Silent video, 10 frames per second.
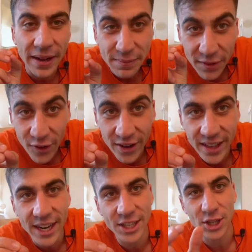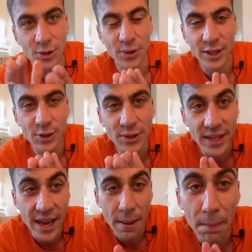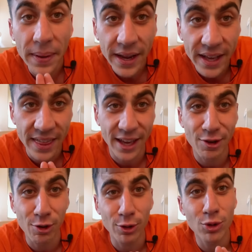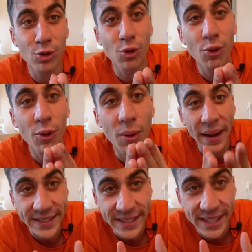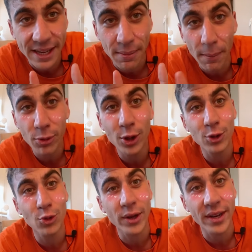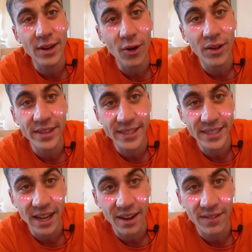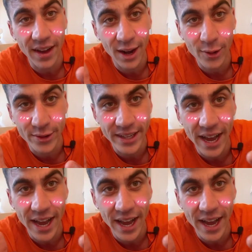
But before that, I just wanted to say a big thank you to my team. I'm not doing all this stuff alone,